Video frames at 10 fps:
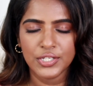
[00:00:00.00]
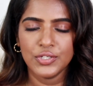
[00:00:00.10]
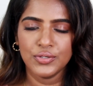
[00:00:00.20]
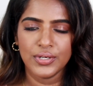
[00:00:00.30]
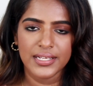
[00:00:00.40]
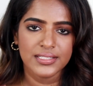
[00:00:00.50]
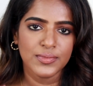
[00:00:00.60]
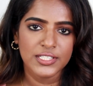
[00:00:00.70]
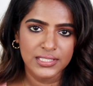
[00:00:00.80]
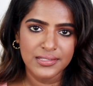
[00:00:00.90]
You guys
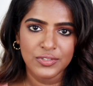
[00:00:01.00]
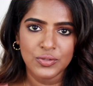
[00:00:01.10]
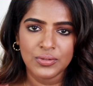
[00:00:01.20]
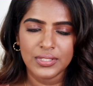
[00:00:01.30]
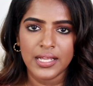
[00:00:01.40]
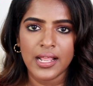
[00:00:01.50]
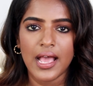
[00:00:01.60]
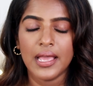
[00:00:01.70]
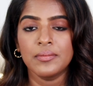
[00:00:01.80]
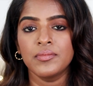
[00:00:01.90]
must have known that
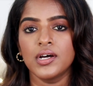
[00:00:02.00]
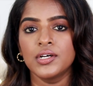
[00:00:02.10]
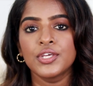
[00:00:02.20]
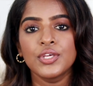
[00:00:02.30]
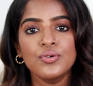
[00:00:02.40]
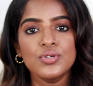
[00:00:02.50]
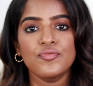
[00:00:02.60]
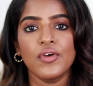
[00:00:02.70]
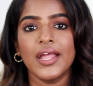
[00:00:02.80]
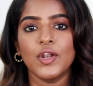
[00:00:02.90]
I am a
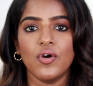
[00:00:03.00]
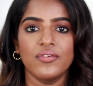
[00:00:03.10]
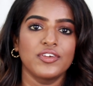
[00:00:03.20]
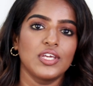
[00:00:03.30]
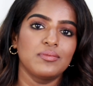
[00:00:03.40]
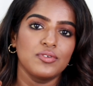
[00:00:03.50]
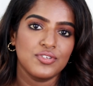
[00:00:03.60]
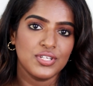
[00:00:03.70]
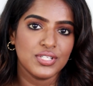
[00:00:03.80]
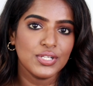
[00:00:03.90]
huge fan of
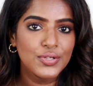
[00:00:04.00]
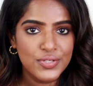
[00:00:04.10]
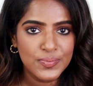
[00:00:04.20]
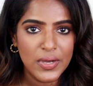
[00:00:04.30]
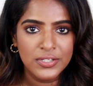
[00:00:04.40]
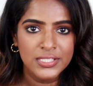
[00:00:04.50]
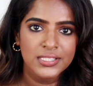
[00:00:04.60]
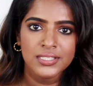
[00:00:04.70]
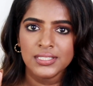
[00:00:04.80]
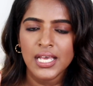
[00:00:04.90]
K-Beauty's loose
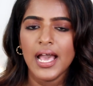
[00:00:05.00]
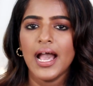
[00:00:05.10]
powders.